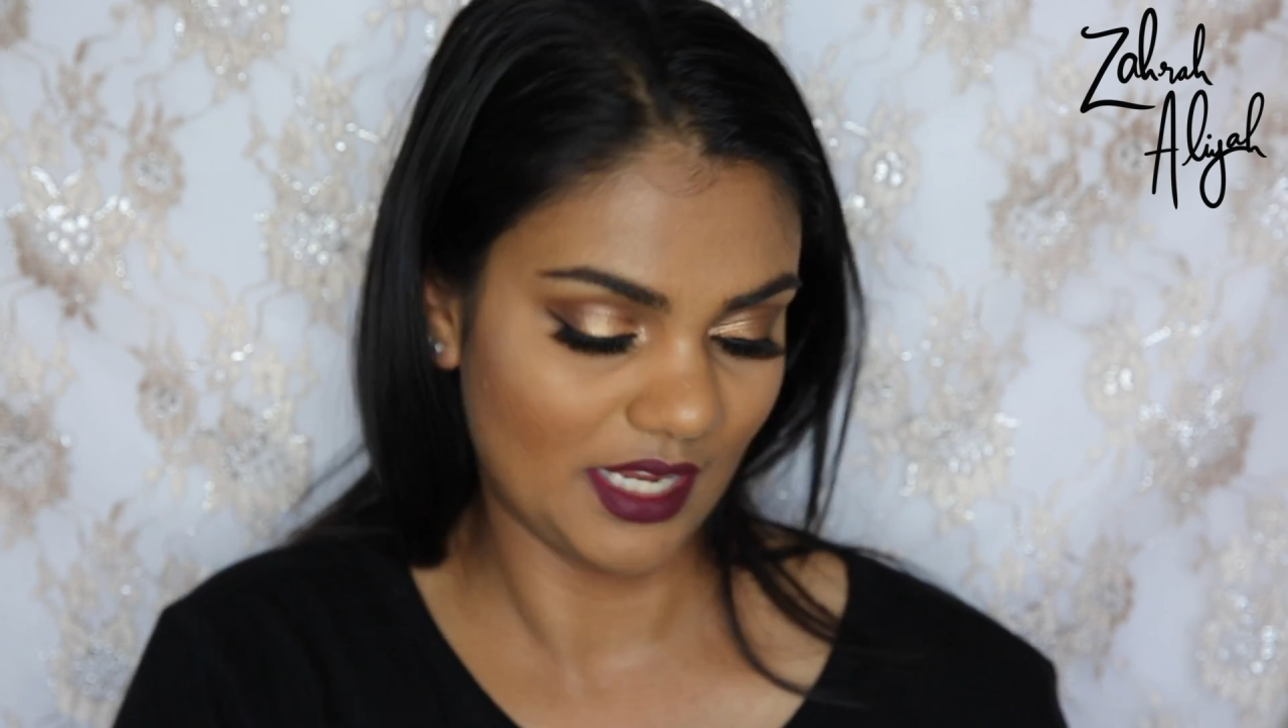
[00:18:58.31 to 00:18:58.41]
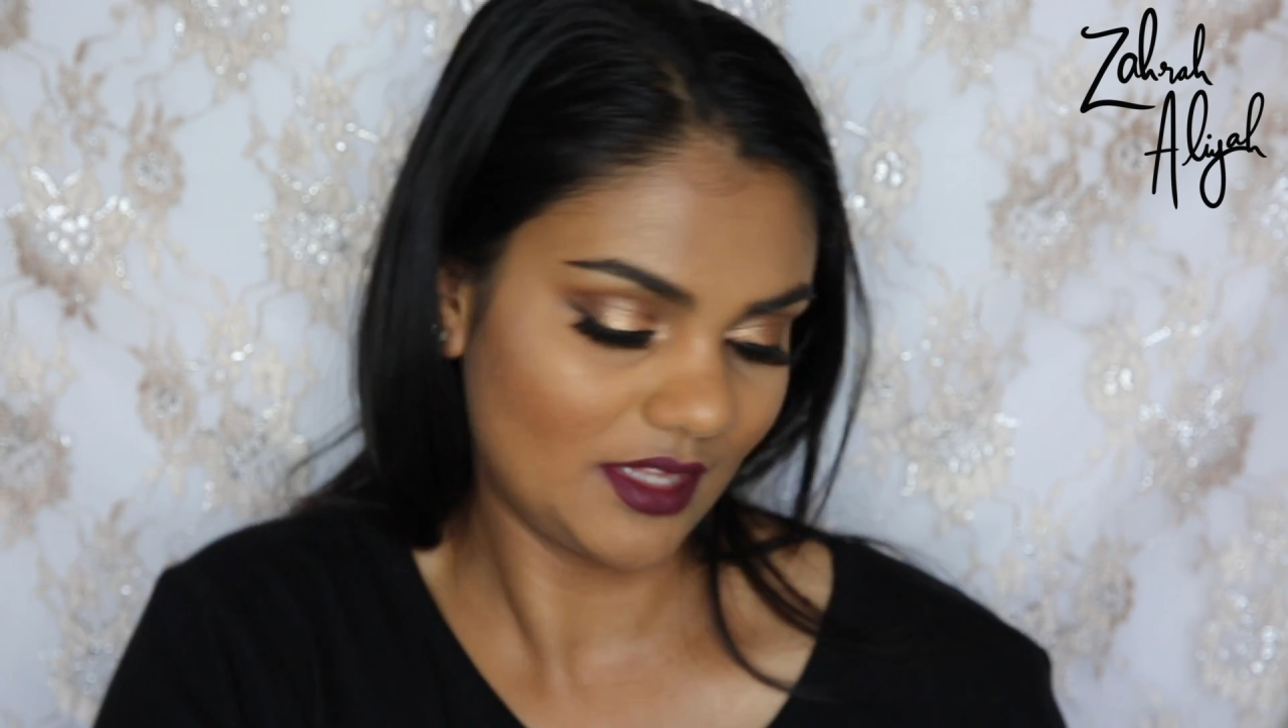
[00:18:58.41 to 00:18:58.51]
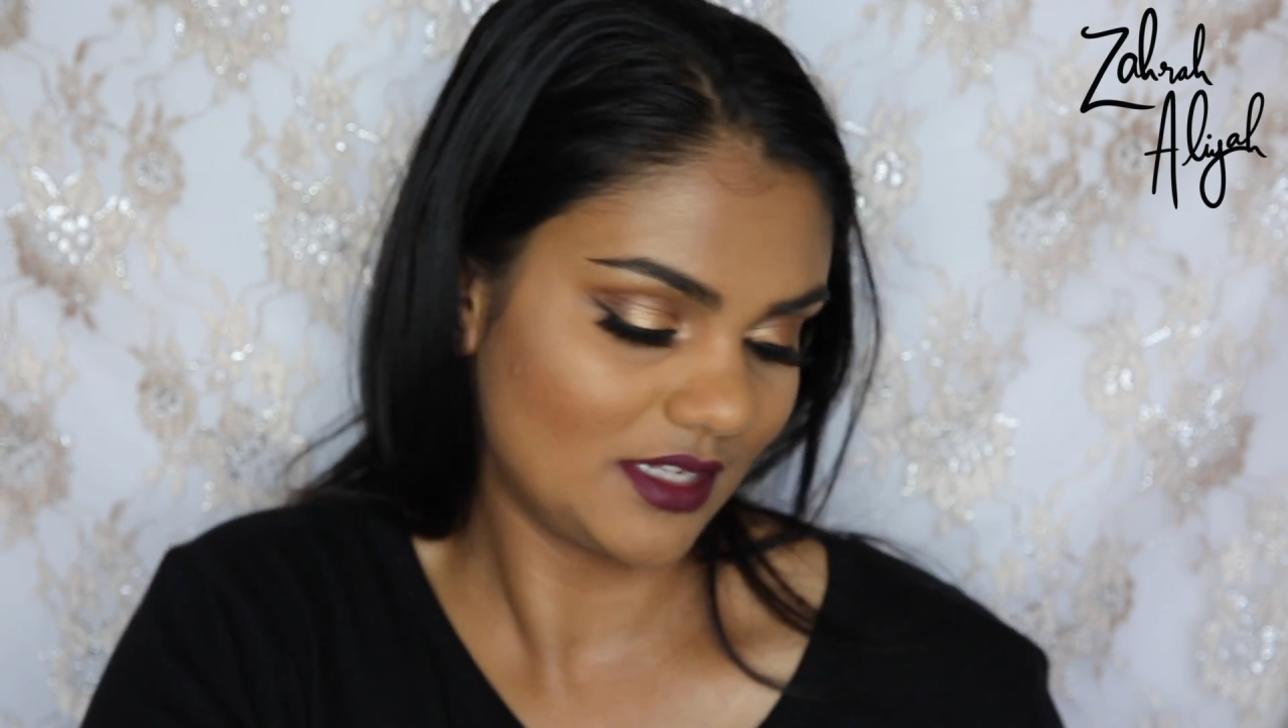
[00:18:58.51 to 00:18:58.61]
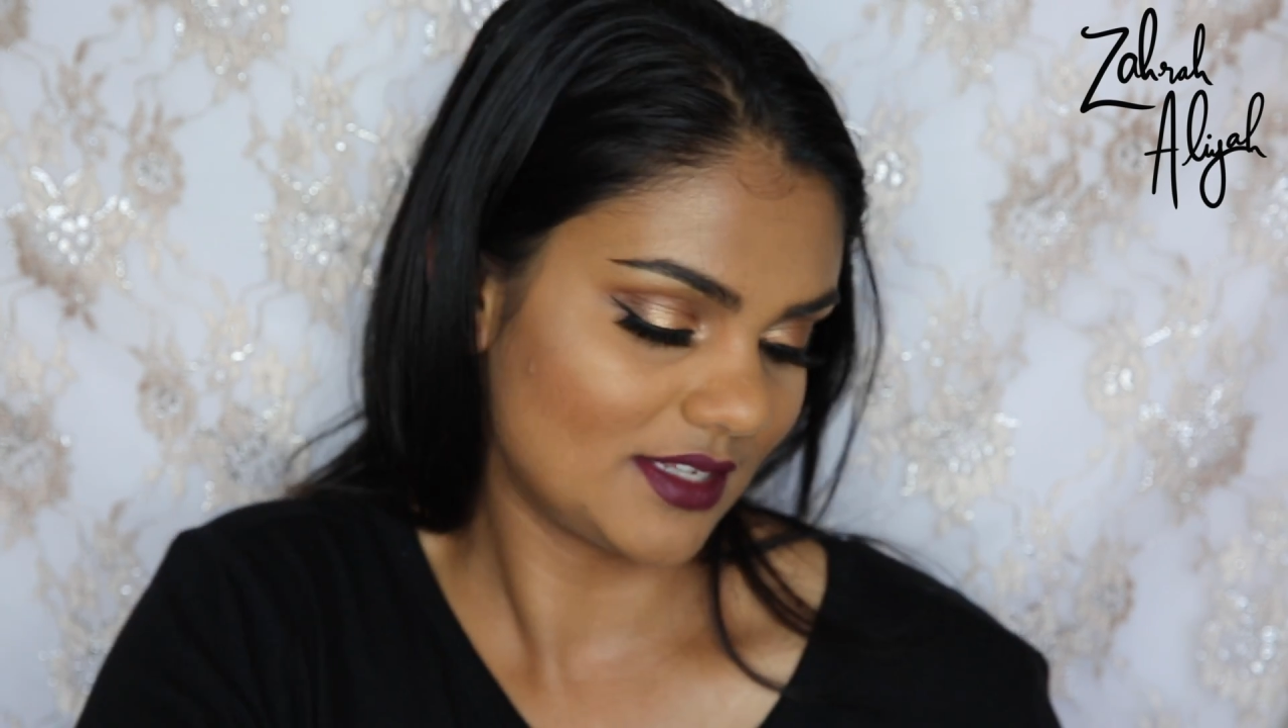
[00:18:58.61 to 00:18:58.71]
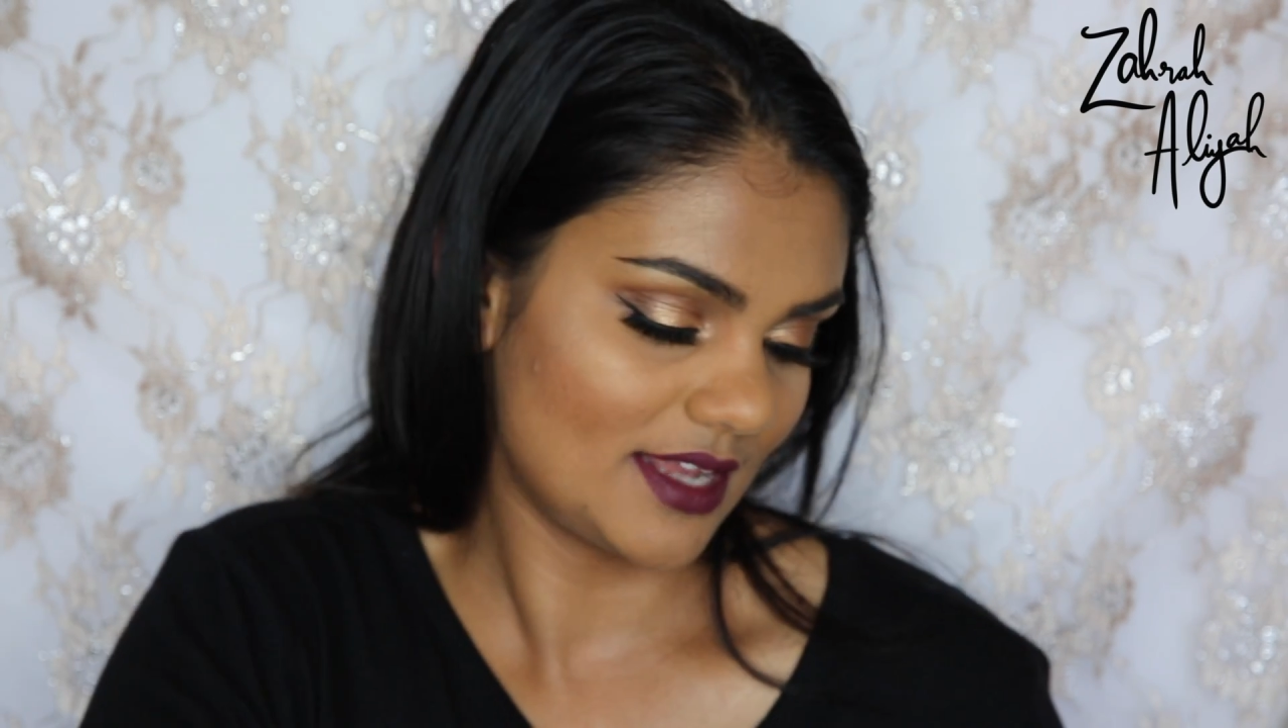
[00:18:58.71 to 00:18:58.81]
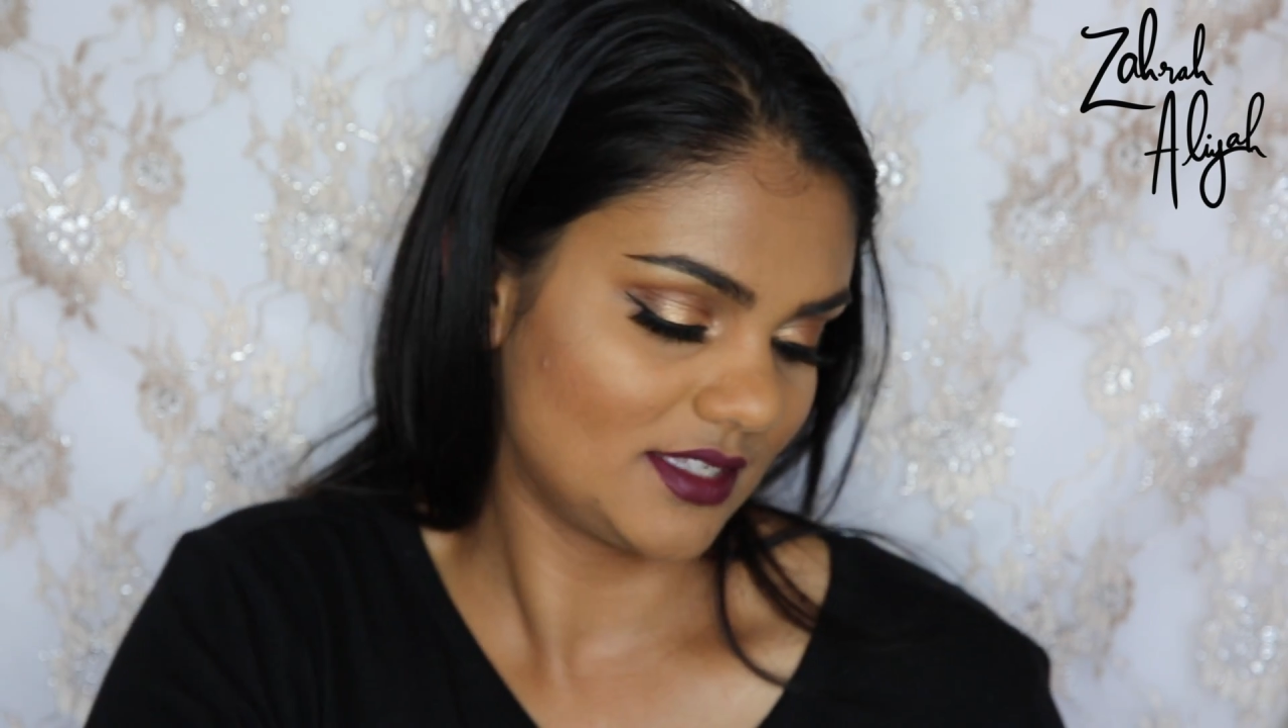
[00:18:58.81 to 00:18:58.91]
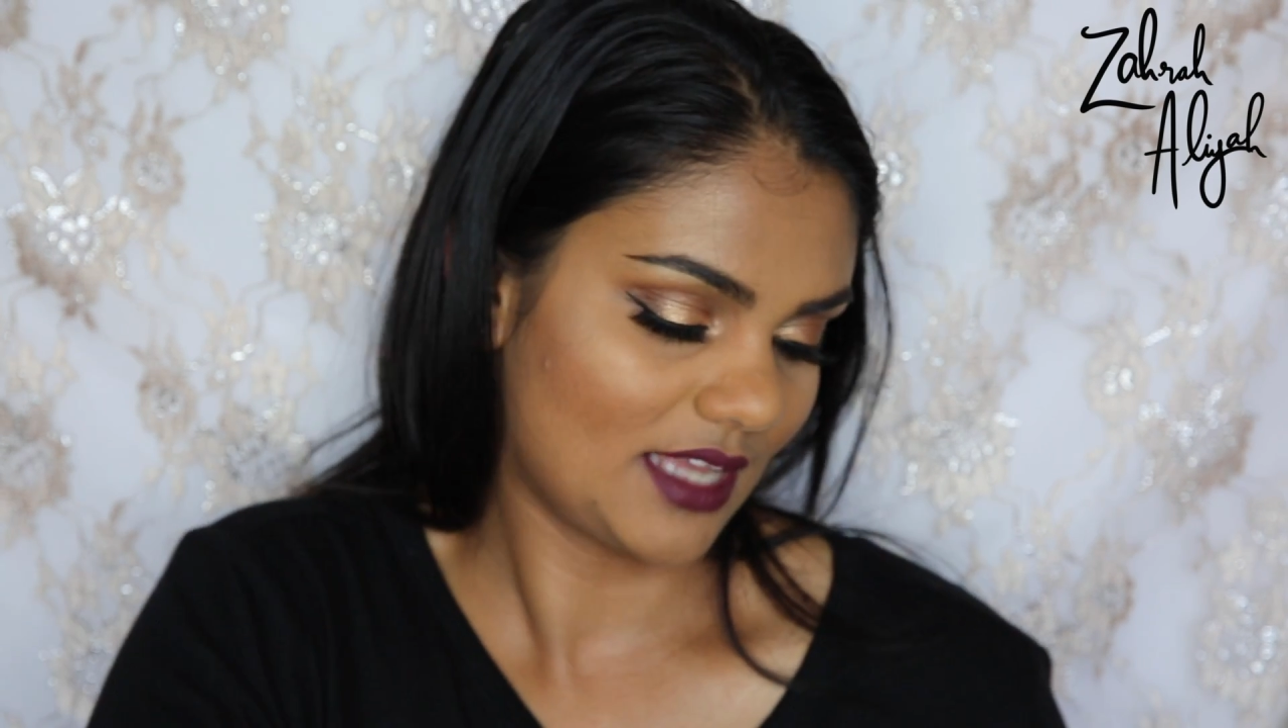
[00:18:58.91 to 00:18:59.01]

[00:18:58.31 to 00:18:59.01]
And then it's nice